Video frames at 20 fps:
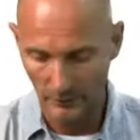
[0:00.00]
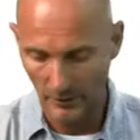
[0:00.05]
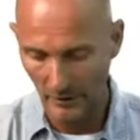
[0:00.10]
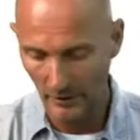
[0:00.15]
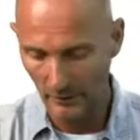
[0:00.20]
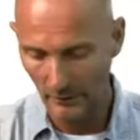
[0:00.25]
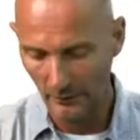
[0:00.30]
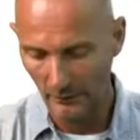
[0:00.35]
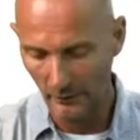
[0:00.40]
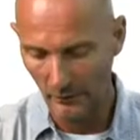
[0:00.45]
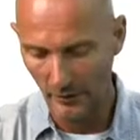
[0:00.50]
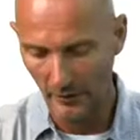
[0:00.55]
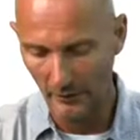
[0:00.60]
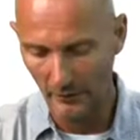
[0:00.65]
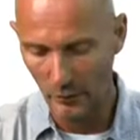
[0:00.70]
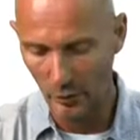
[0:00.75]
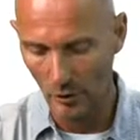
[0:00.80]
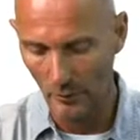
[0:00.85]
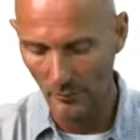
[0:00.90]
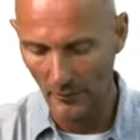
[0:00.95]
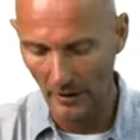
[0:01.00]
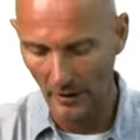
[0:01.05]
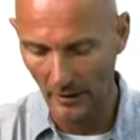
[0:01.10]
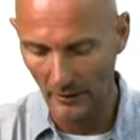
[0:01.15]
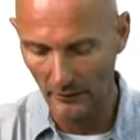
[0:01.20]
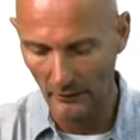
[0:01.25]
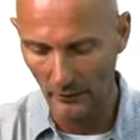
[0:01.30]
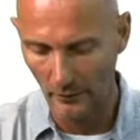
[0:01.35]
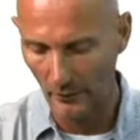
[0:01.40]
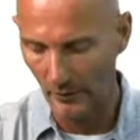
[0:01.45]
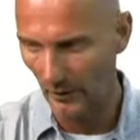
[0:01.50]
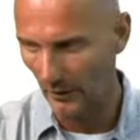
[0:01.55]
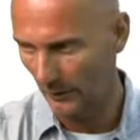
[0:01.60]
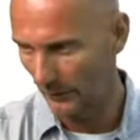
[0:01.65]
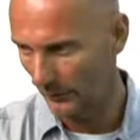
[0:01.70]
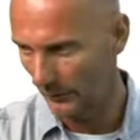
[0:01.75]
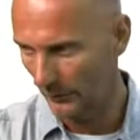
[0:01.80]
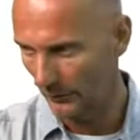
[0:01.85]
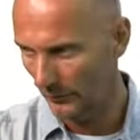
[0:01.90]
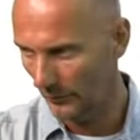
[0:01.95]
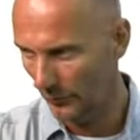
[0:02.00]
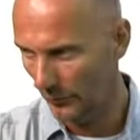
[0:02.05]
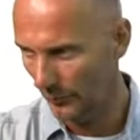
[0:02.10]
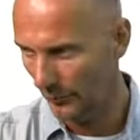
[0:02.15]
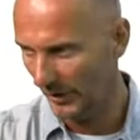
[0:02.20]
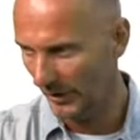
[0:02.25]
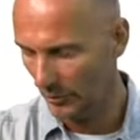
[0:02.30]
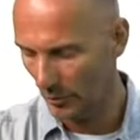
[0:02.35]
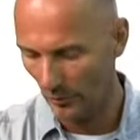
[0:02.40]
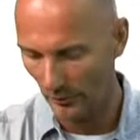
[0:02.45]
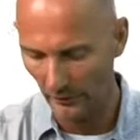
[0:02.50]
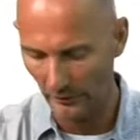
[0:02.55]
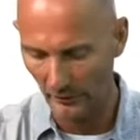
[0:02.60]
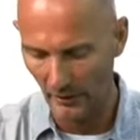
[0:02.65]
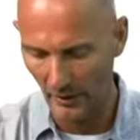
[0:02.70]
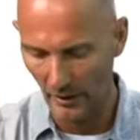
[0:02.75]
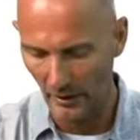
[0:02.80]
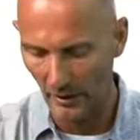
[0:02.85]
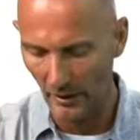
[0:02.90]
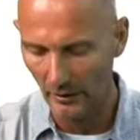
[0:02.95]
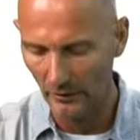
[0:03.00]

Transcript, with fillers: right? Yes. So let's jump ahead to the two pictures ahead